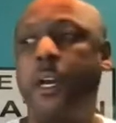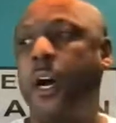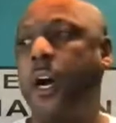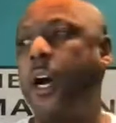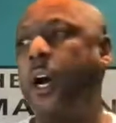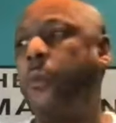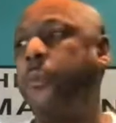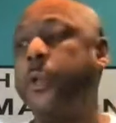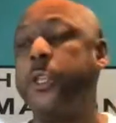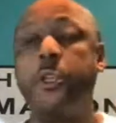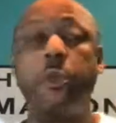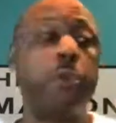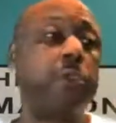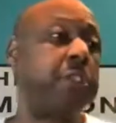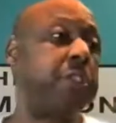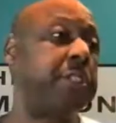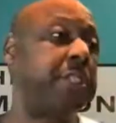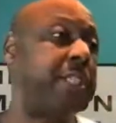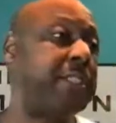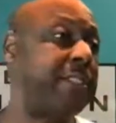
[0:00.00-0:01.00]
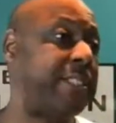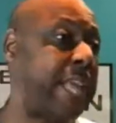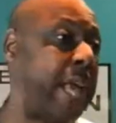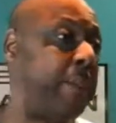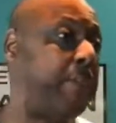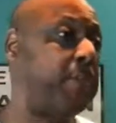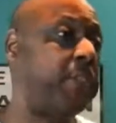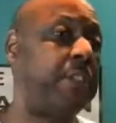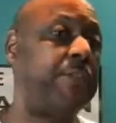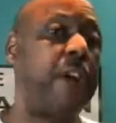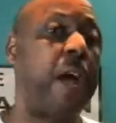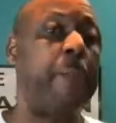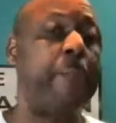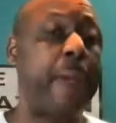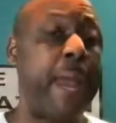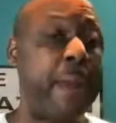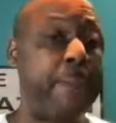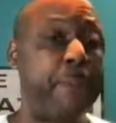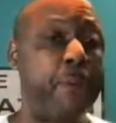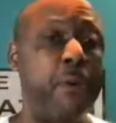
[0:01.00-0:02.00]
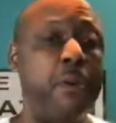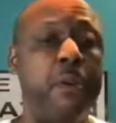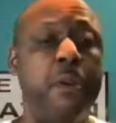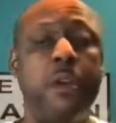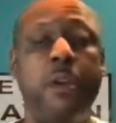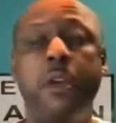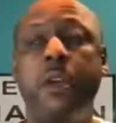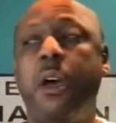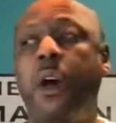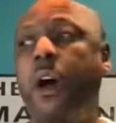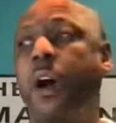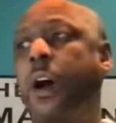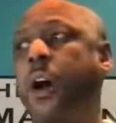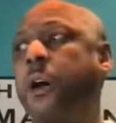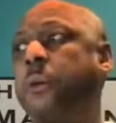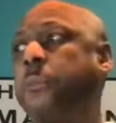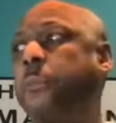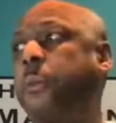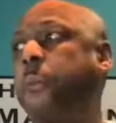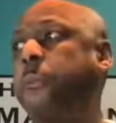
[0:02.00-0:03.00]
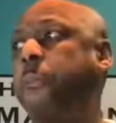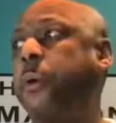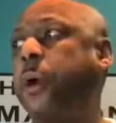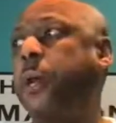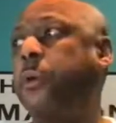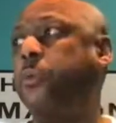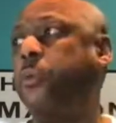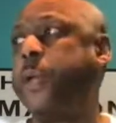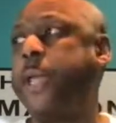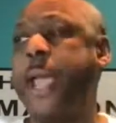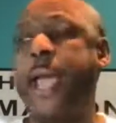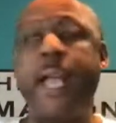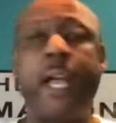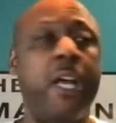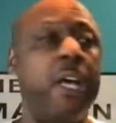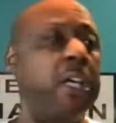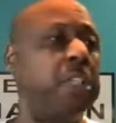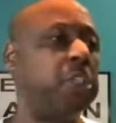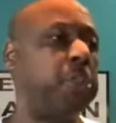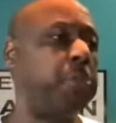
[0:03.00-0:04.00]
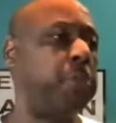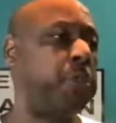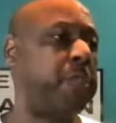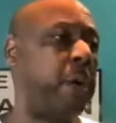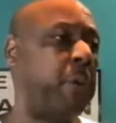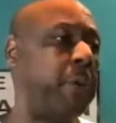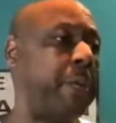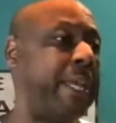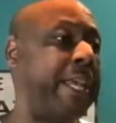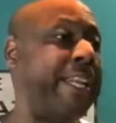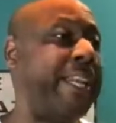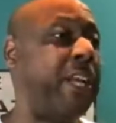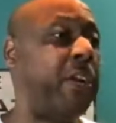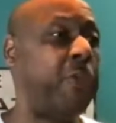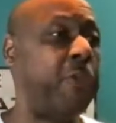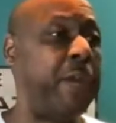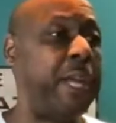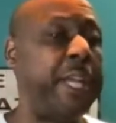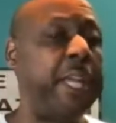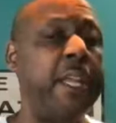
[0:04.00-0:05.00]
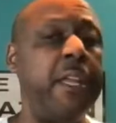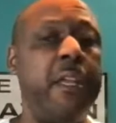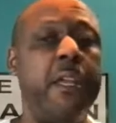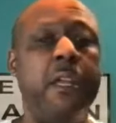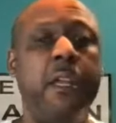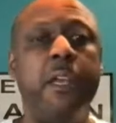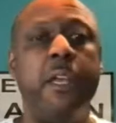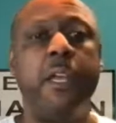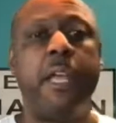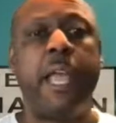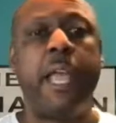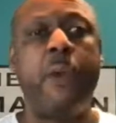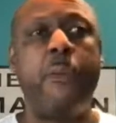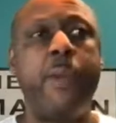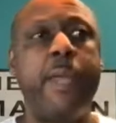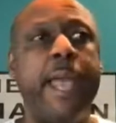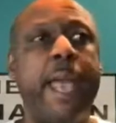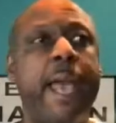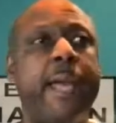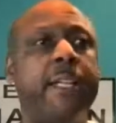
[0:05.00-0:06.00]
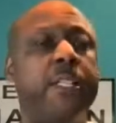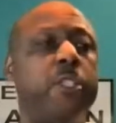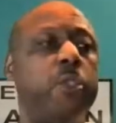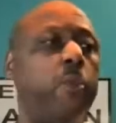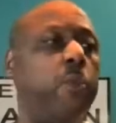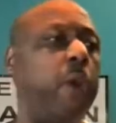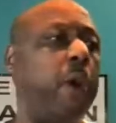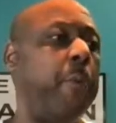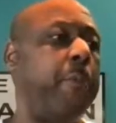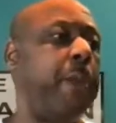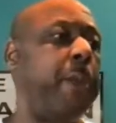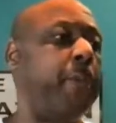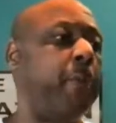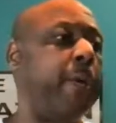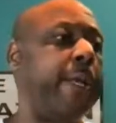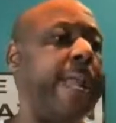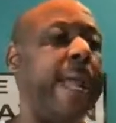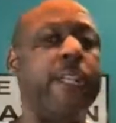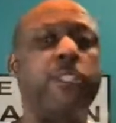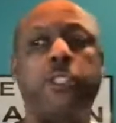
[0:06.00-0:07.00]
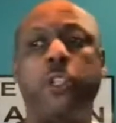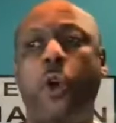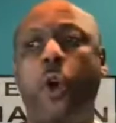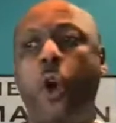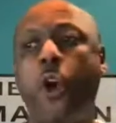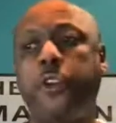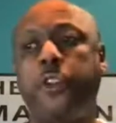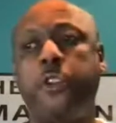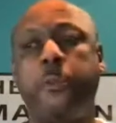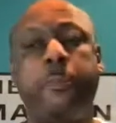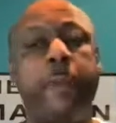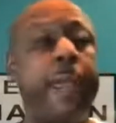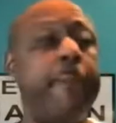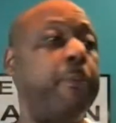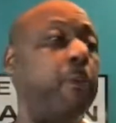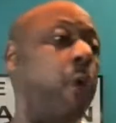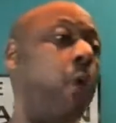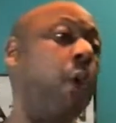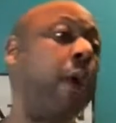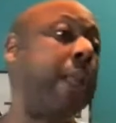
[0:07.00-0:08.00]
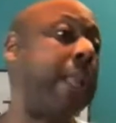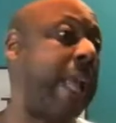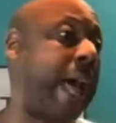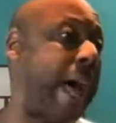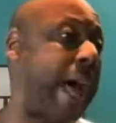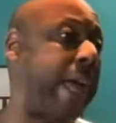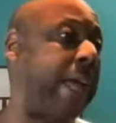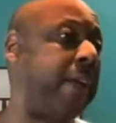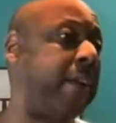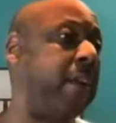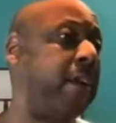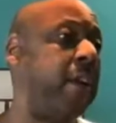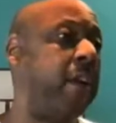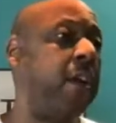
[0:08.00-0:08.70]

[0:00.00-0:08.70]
Um, we used to send samples of our paper, um, but we had customers that were getting greedy, and we had it to where people can actually order the paper online.